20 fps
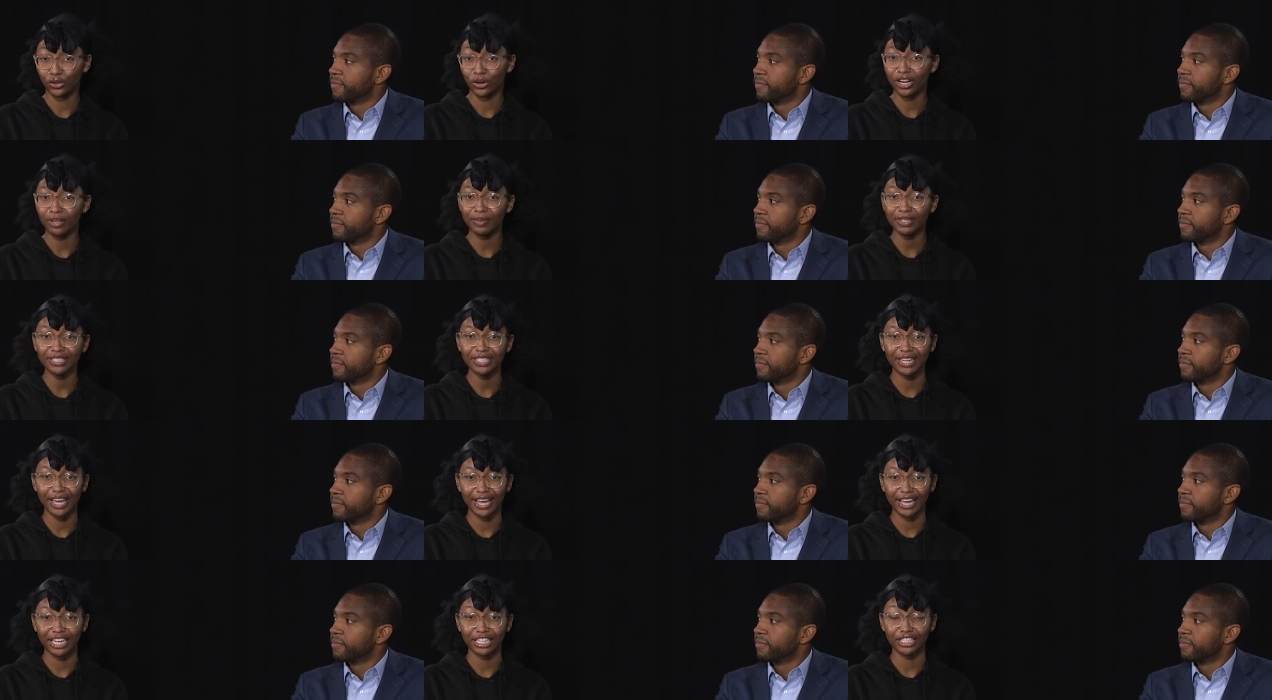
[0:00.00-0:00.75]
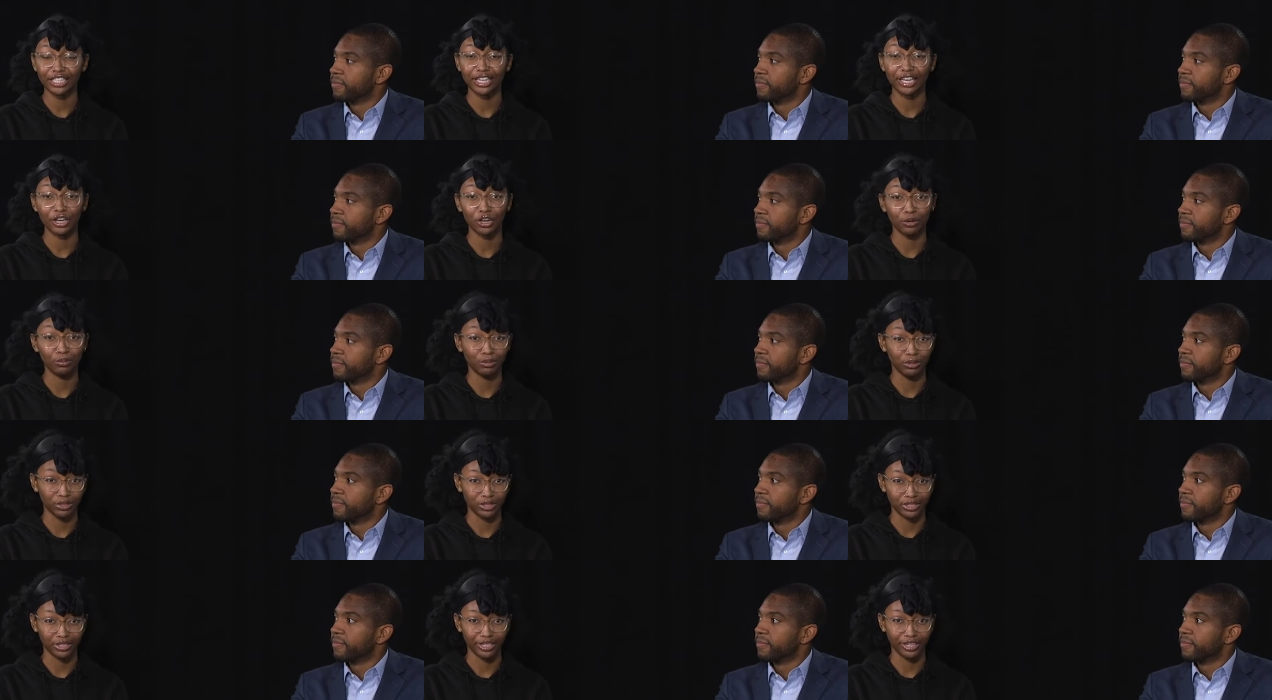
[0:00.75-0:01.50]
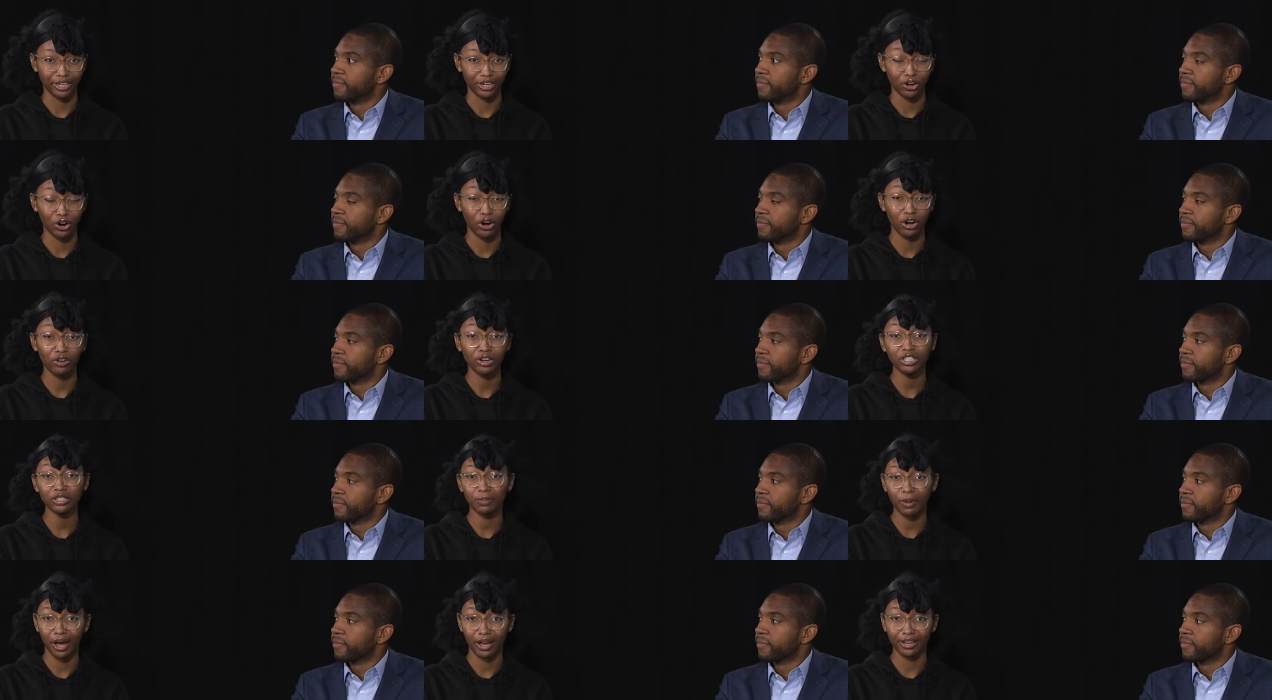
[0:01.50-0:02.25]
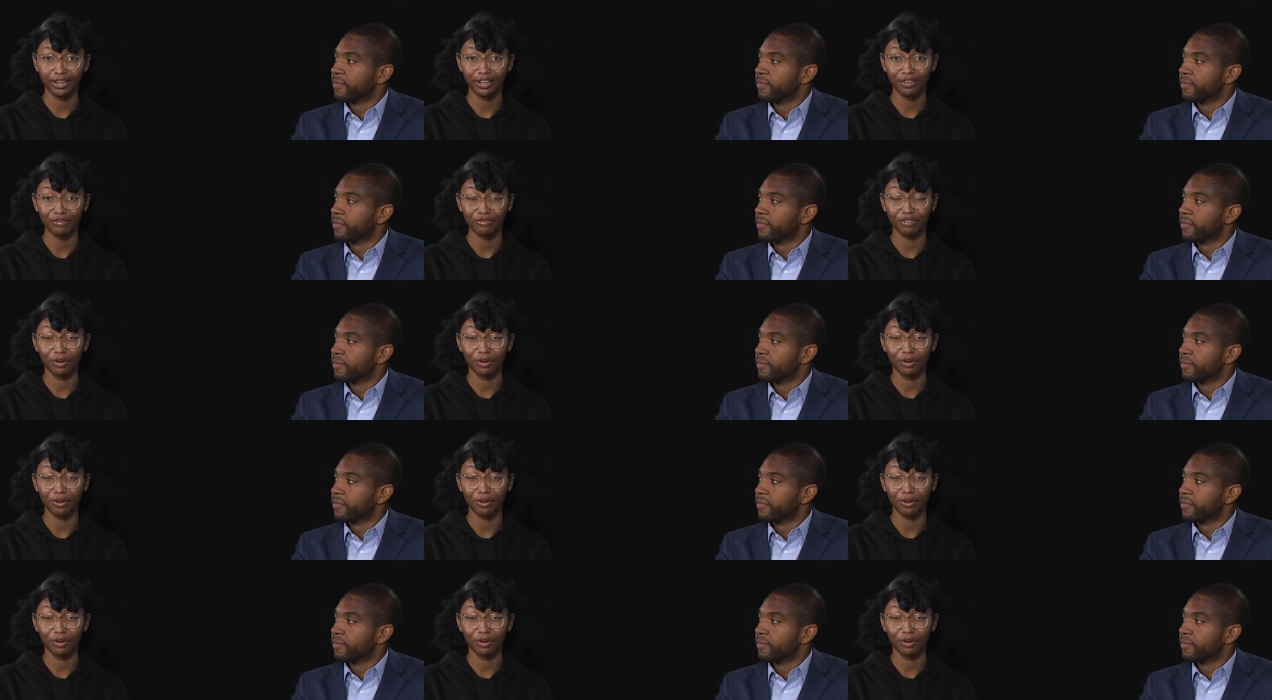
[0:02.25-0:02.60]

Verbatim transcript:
Speaker 1: Joining me today is Shaquille Brewster, correspondent